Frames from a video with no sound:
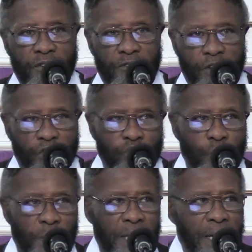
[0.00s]

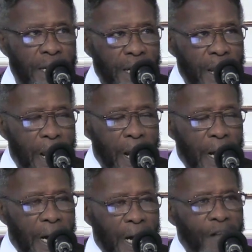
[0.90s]
virtually,
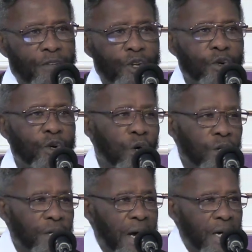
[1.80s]
of the New
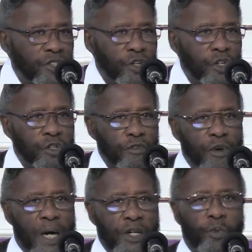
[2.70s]
Golden Heights Church of
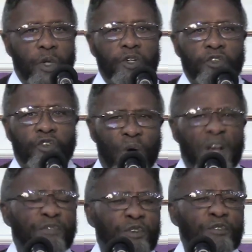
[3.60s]
Christ. We're just
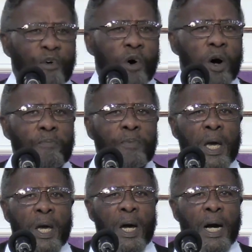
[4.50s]
grateful for
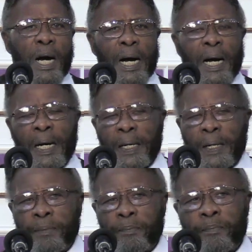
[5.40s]

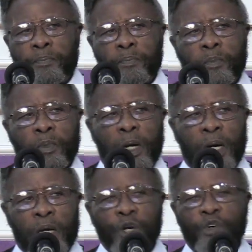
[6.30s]
um,
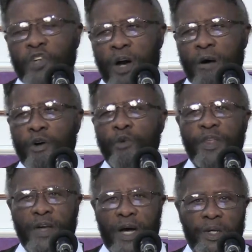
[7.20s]
your sharing
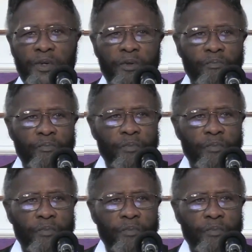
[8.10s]
with us.